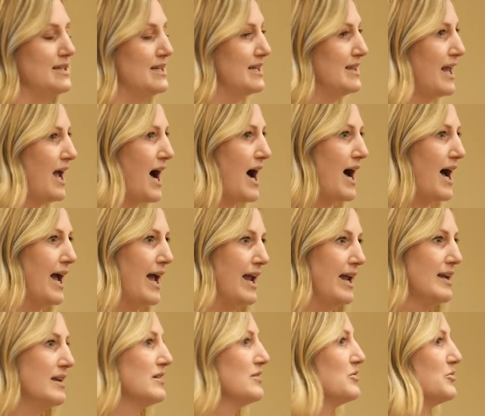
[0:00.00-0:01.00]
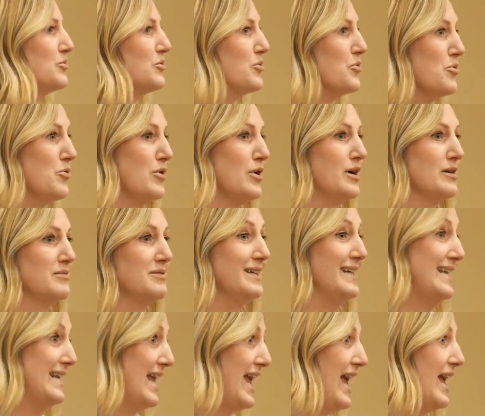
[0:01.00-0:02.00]
in the eye, or
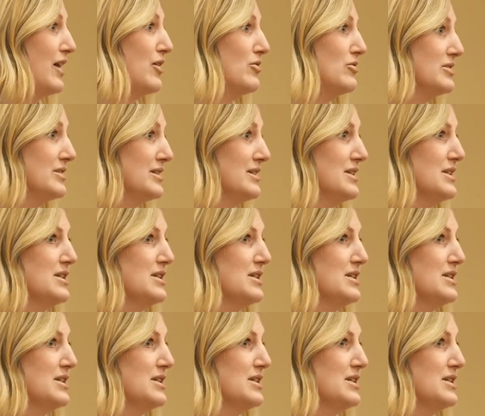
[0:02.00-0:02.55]
inhaled.